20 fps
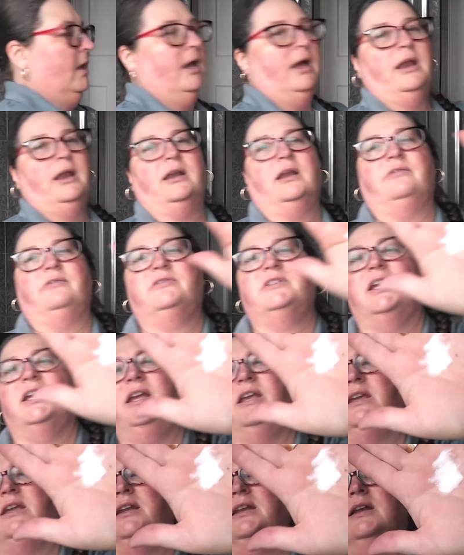And I've
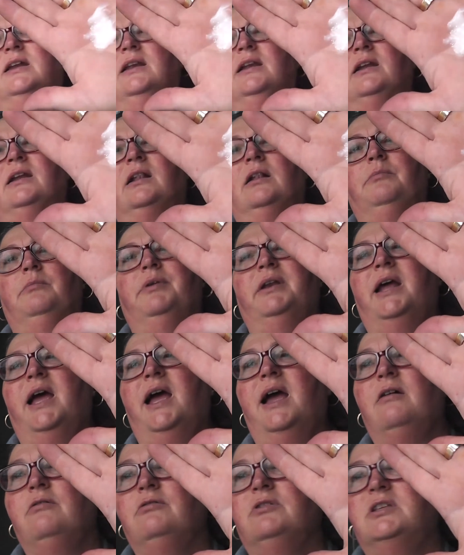taken a little bit
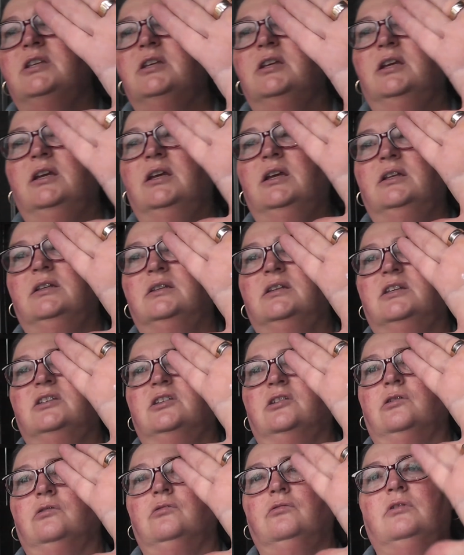out.
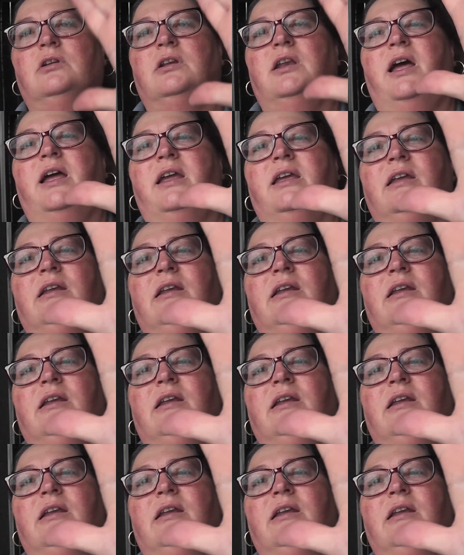Doesn't look like a